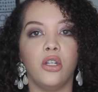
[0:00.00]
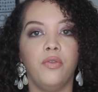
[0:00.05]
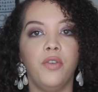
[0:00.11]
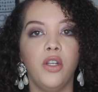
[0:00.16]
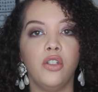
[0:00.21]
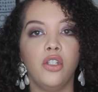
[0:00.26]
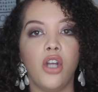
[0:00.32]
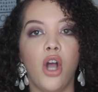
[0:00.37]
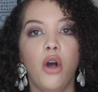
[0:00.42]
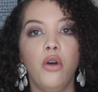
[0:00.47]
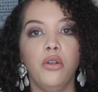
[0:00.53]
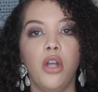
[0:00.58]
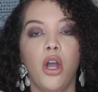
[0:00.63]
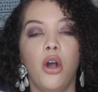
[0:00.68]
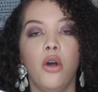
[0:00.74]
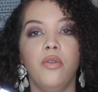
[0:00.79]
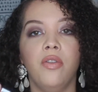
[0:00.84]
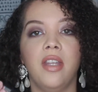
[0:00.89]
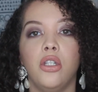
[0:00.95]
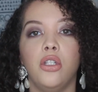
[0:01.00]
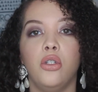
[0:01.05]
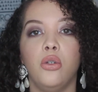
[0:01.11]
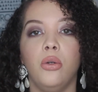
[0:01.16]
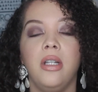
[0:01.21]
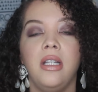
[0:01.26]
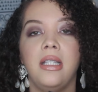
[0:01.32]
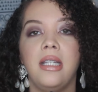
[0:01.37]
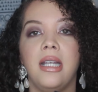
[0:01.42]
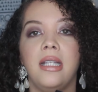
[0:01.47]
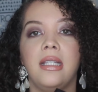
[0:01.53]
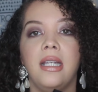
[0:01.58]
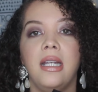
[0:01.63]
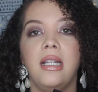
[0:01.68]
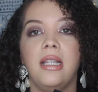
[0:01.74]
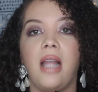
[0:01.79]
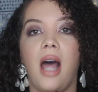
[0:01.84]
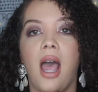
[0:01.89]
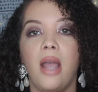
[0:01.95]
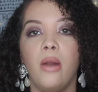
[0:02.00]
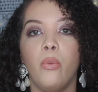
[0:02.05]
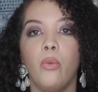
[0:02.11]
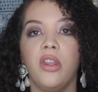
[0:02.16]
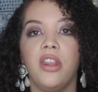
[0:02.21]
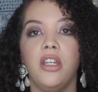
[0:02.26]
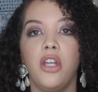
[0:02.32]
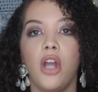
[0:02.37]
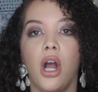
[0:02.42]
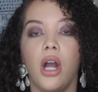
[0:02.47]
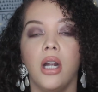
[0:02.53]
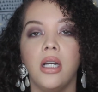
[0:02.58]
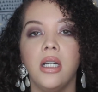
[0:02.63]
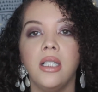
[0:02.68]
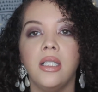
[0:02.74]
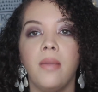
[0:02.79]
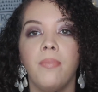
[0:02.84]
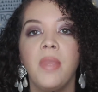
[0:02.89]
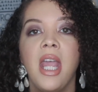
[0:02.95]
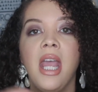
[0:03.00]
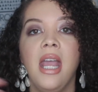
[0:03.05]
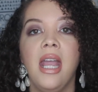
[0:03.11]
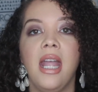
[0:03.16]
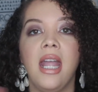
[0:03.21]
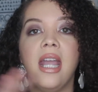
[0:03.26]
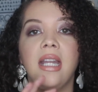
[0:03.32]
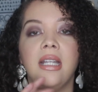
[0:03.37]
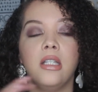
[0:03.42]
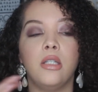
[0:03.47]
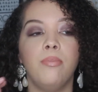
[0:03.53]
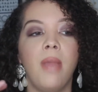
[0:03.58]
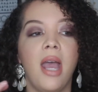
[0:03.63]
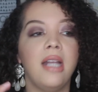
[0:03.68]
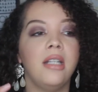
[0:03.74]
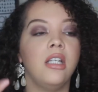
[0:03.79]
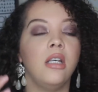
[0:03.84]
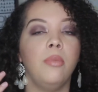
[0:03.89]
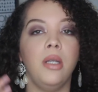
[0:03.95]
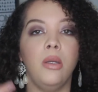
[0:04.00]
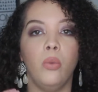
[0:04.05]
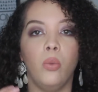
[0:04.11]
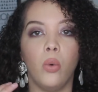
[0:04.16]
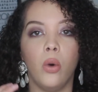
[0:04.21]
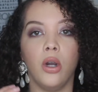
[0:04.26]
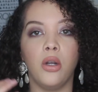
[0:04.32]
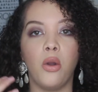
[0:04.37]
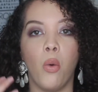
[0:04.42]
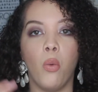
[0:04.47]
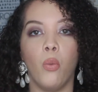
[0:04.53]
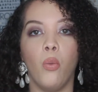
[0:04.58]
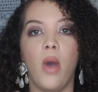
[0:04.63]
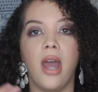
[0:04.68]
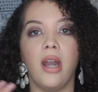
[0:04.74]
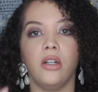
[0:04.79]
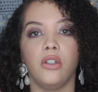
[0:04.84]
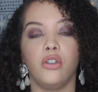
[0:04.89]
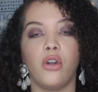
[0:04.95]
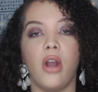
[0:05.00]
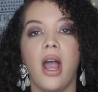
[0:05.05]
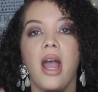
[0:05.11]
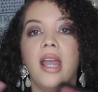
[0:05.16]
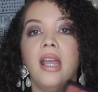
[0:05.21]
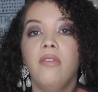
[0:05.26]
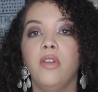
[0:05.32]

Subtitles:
So if you don't know, the Dual Intensity line with NARS, it's meant to be worn wet or dry.